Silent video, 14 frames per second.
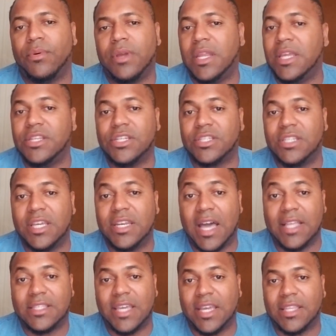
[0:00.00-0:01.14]
And he just did
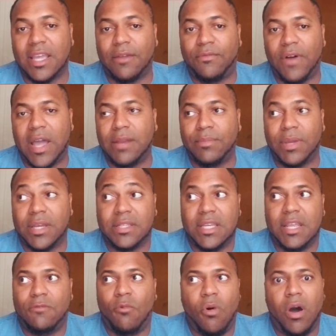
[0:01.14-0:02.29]
not take that fight because he
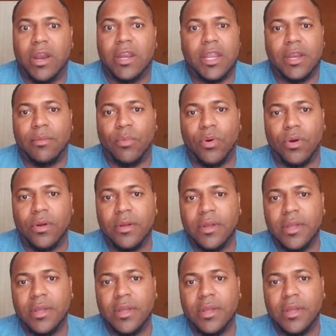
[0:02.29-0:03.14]
didn't want it anymore.